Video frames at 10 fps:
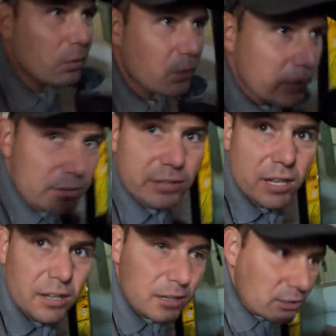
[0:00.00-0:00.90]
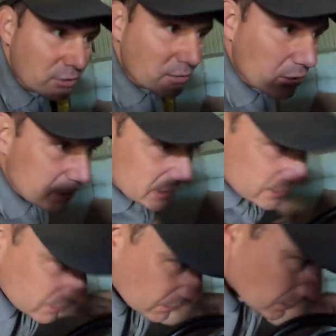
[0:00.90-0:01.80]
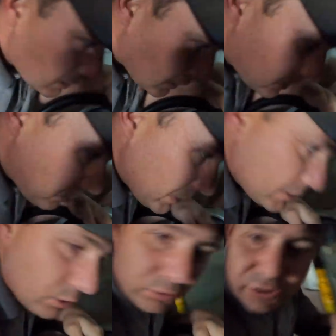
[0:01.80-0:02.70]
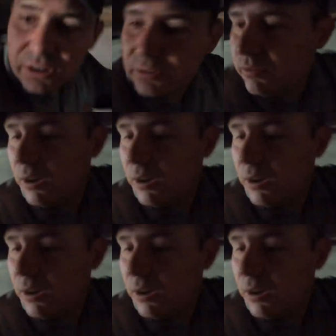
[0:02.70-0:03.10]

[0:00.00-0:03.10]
or is slightly a little bit dodgy on the